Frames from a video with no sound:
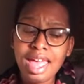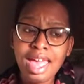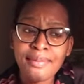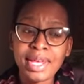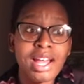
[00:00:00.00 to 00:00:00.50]

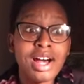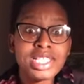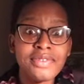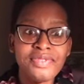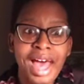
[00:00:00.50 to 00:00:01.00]
And
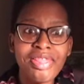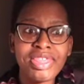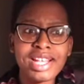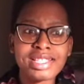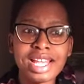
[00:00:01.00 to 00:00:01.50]
because of that,
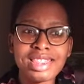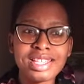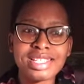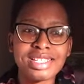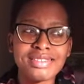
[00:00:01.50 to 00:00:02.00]
things like
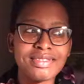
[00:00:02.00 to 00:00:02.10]
this